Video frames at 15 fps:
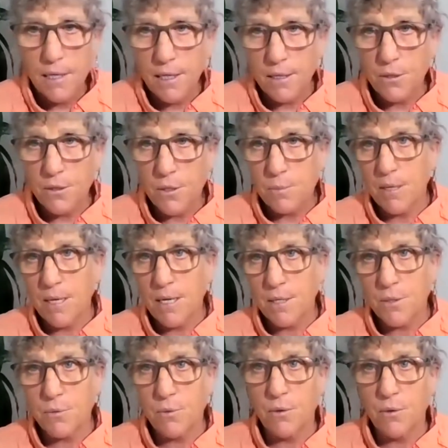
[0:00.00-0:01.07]
get those
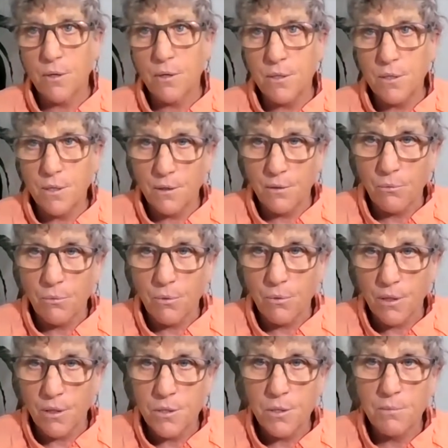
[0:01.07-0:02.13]
plants where that we're
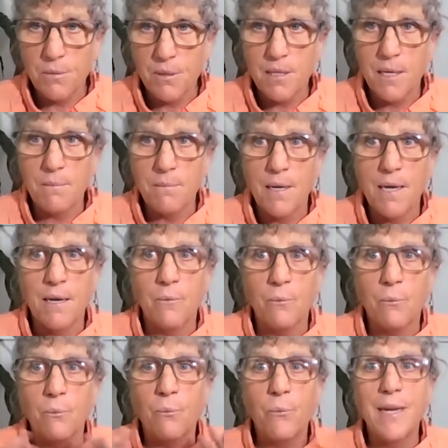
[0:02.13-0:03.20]
consuming them,
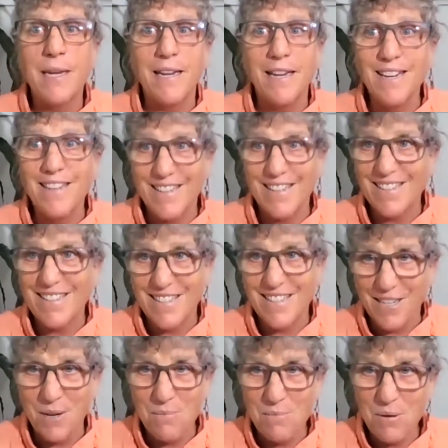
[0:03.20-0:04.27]
and we, as
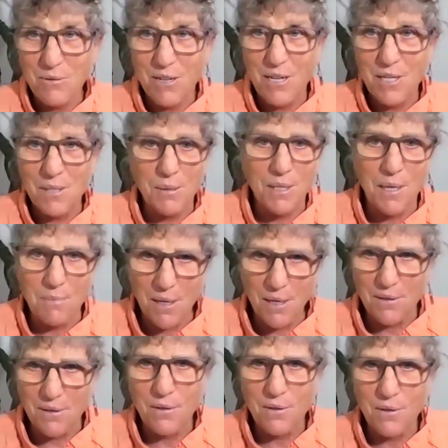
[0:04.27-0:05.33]
a human race, become
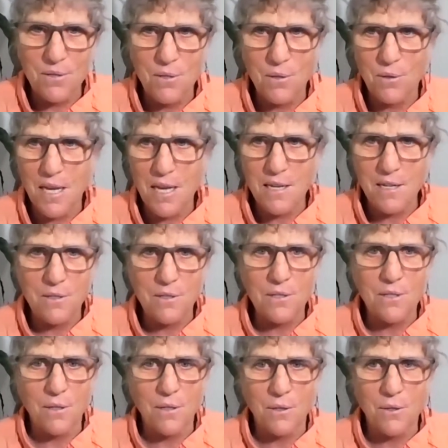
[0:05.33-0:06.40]
healthier. So that
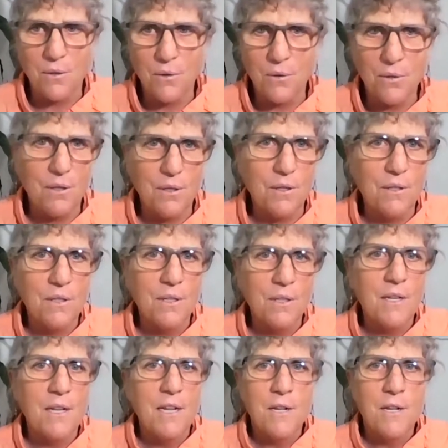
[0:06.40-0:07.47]
is the goal.
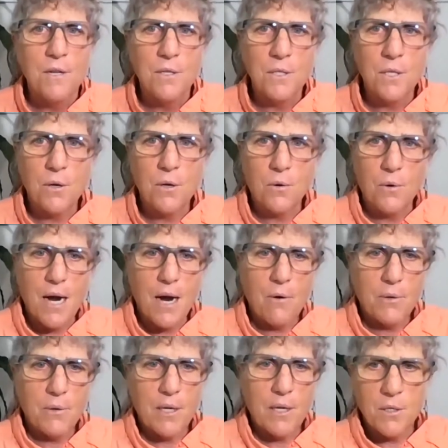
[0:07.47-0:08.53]
So how
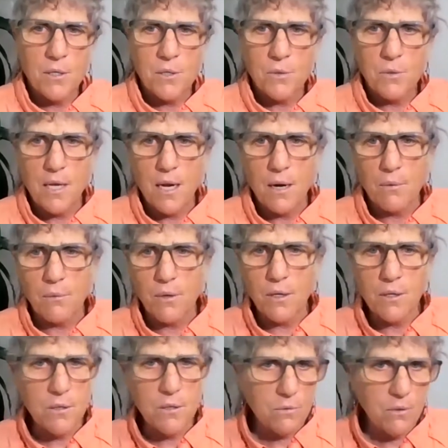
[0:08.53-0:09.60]
are we going to do that? We're going
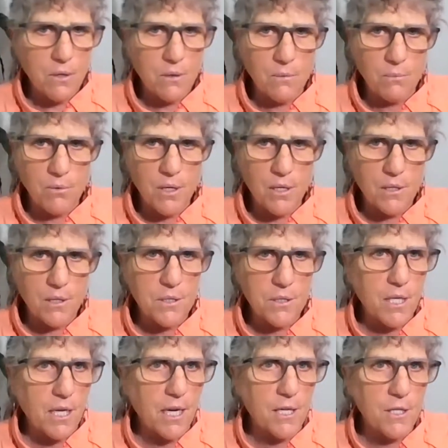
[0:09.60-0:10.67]
to do a Brix
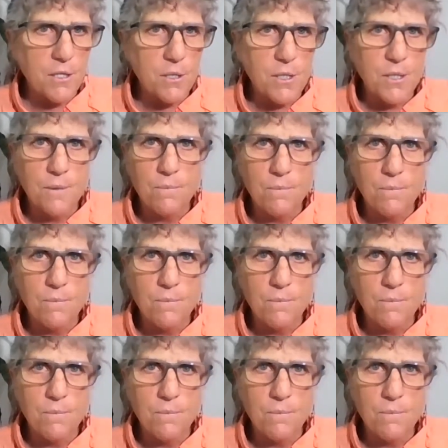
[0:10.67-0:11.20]
test.